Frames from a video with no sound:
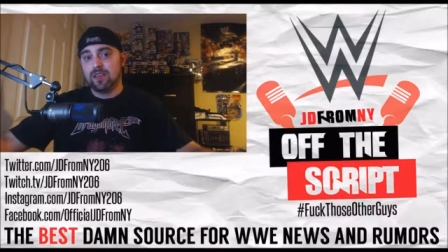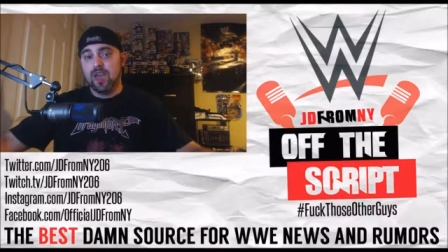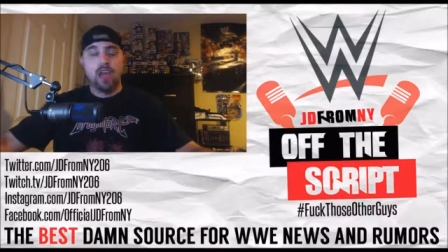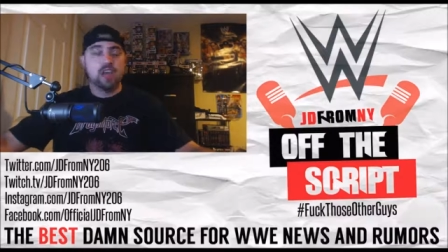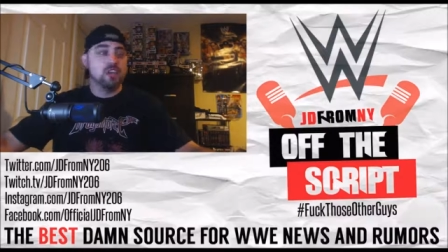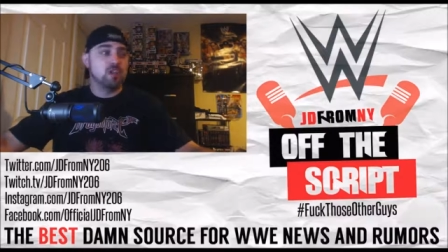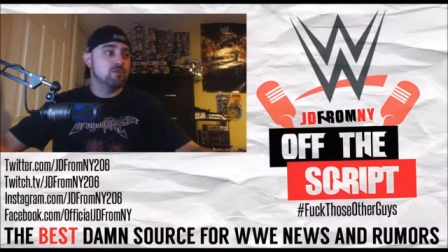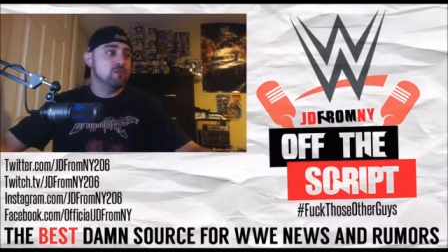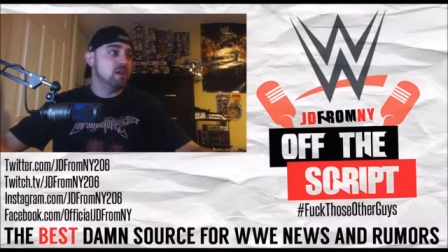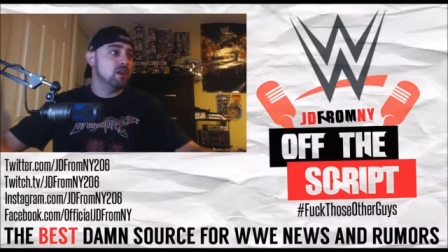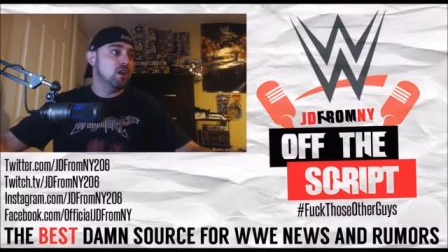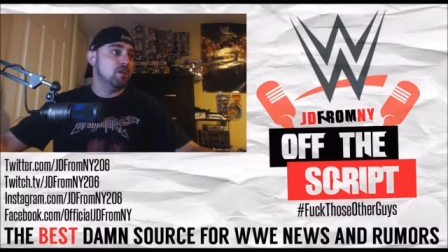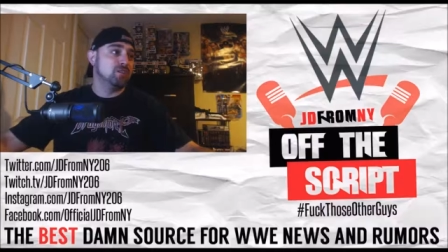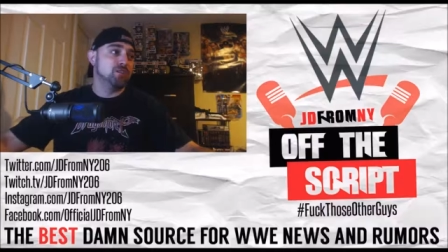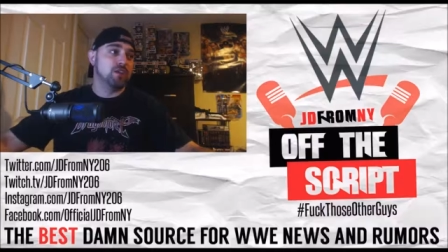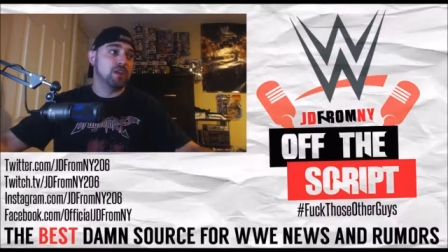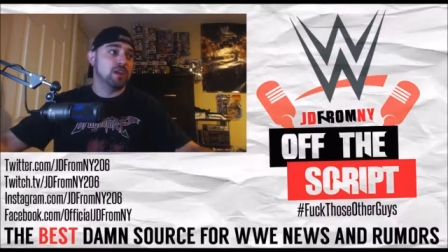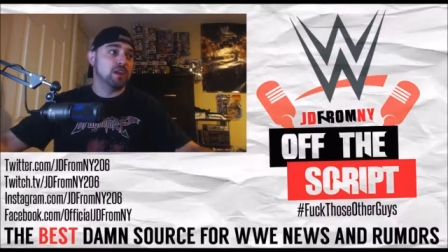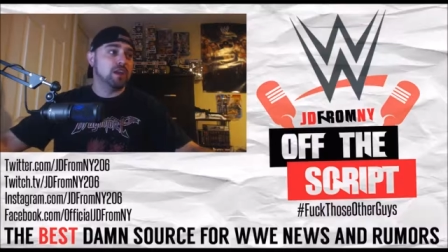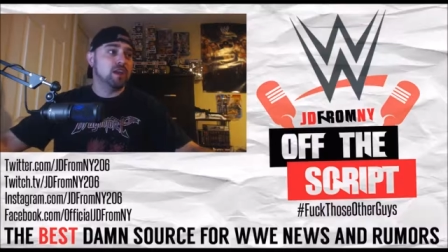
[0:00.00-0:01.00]
And you're in a
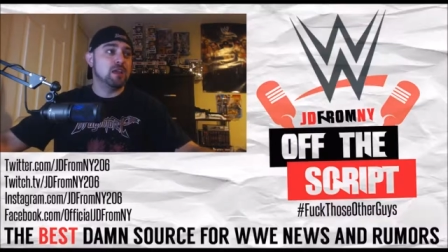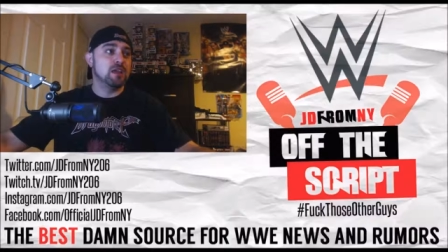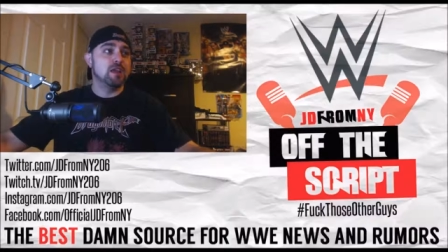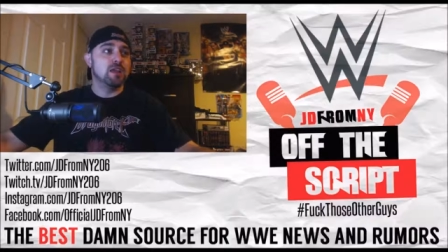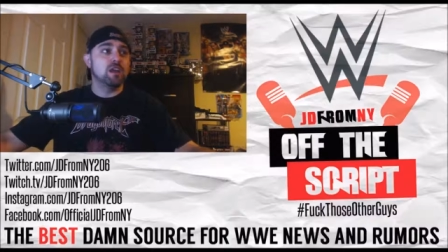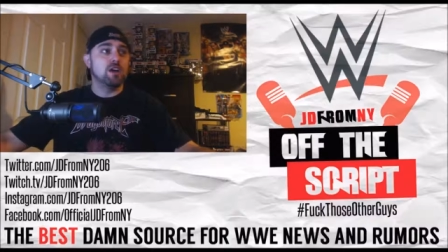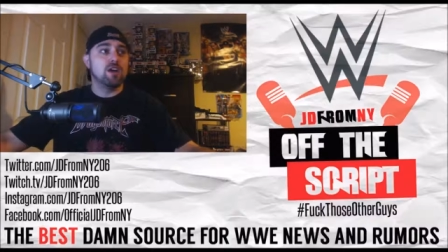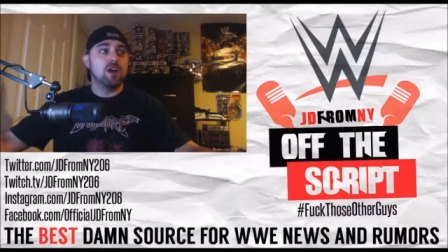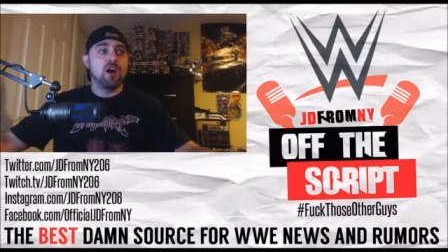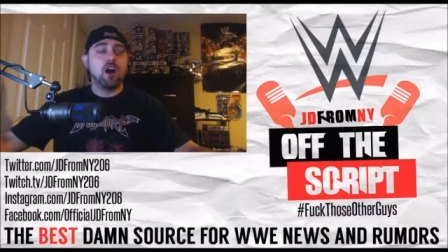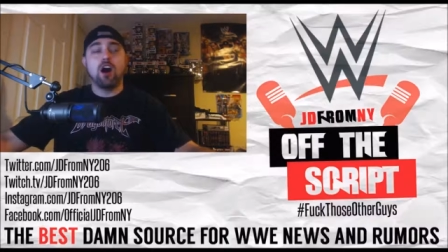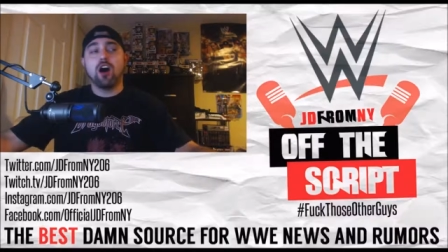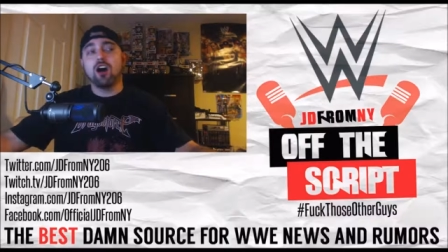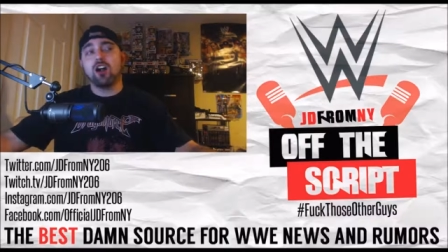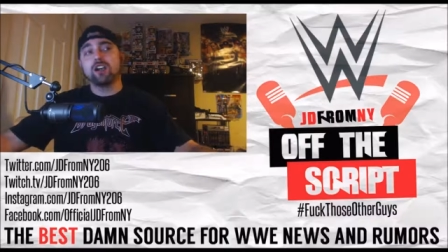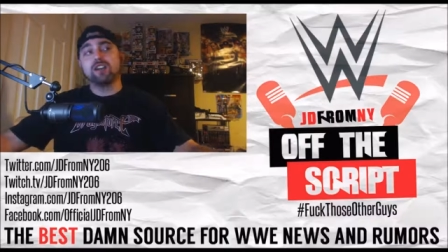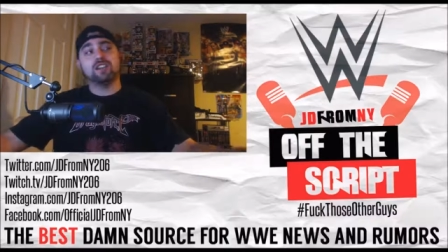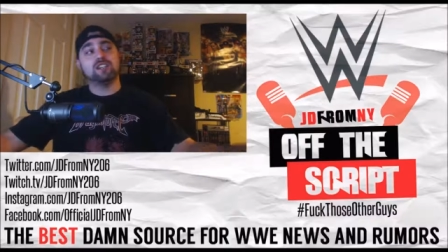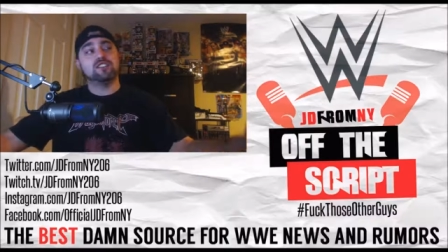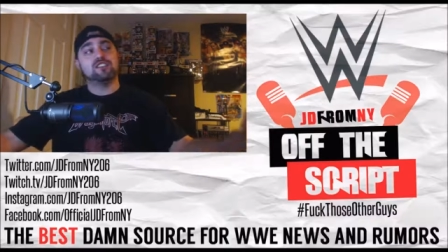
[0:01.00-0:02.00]
fucking
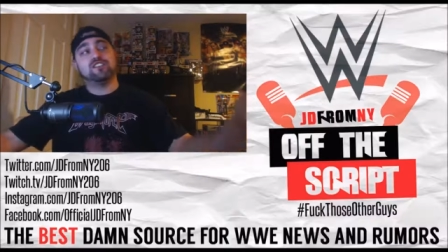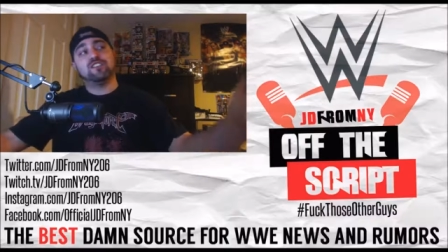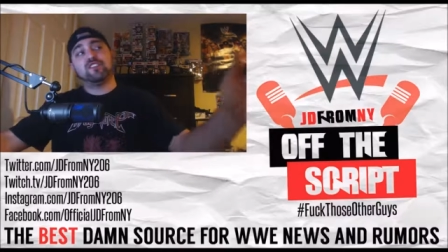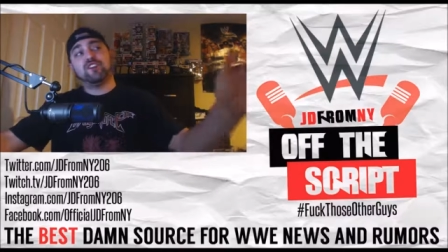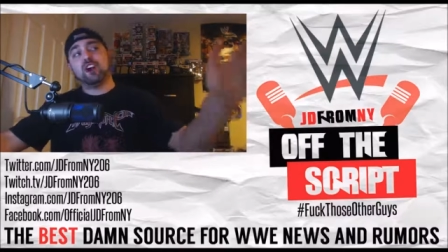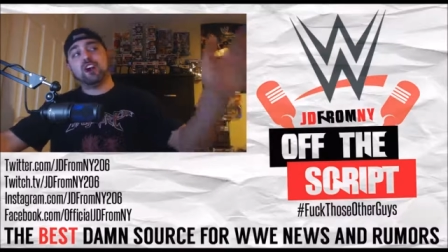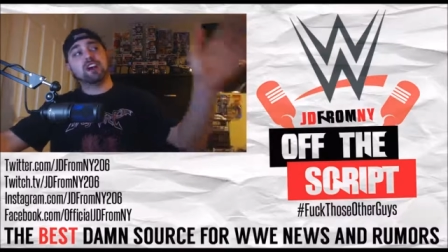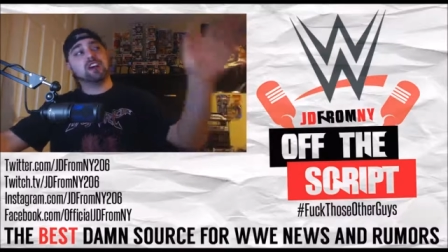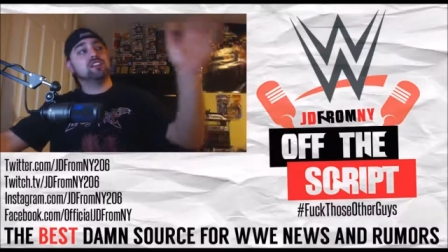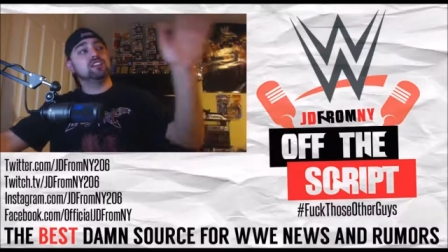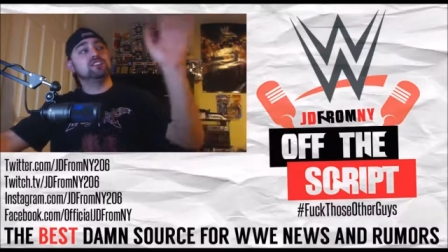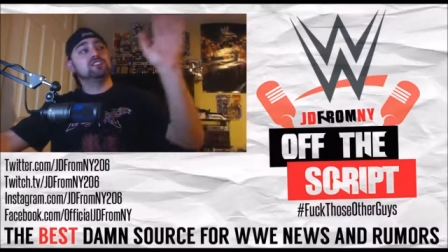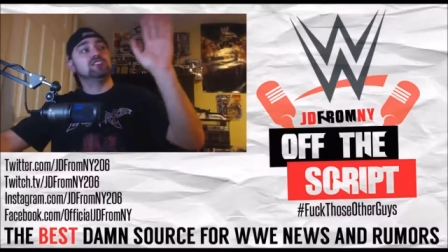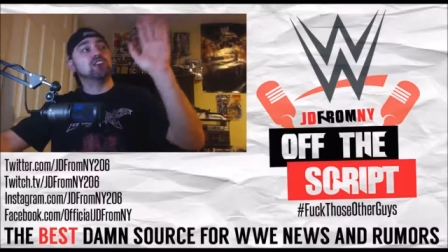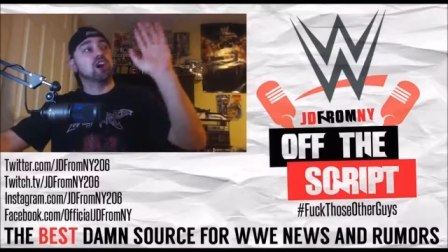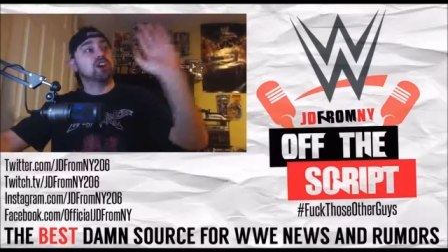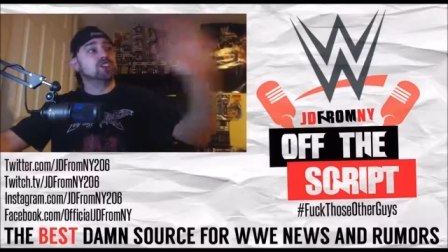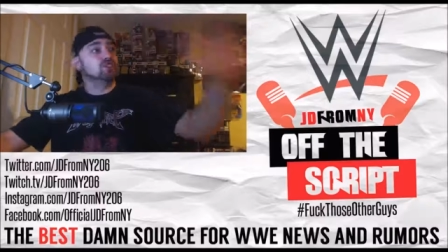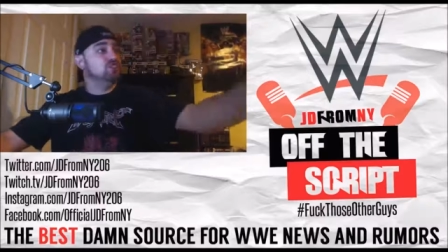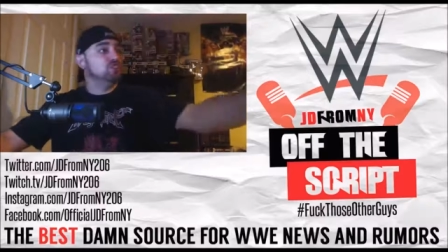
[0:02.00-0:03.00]
hard as fuck
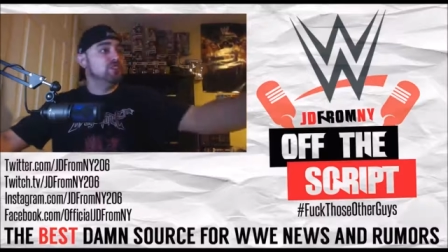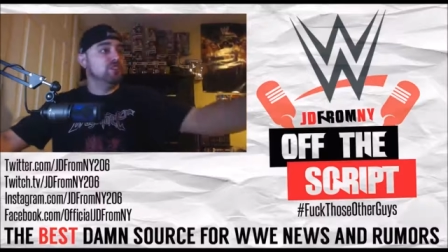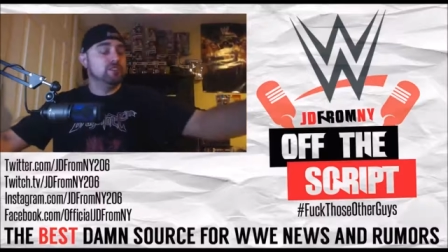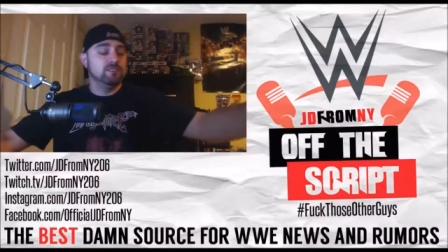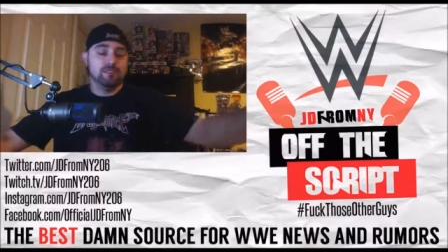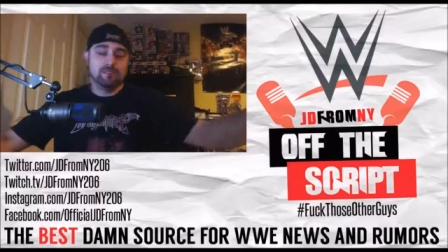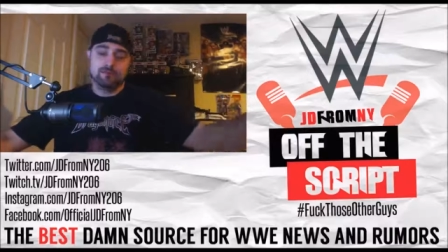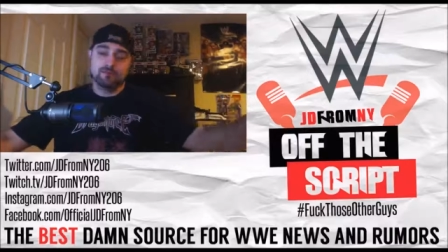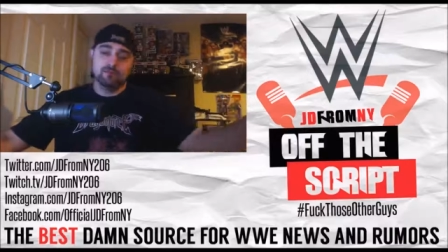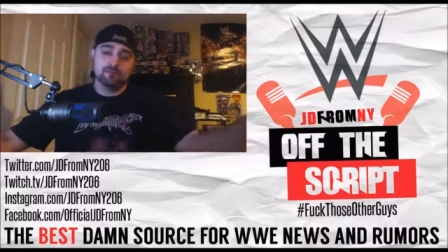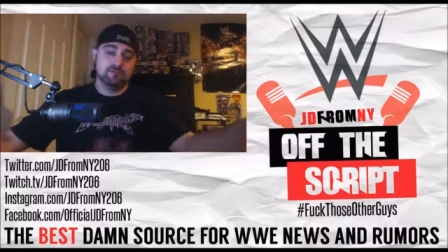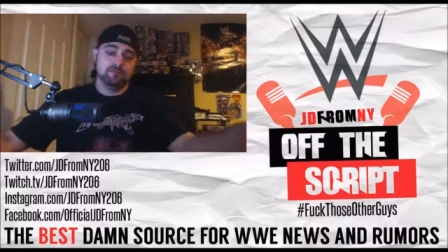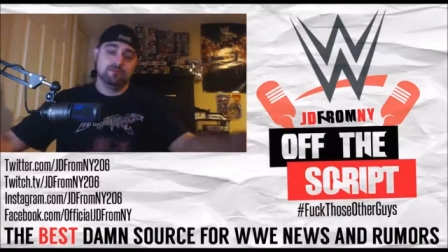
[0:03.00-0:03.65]
dungeon.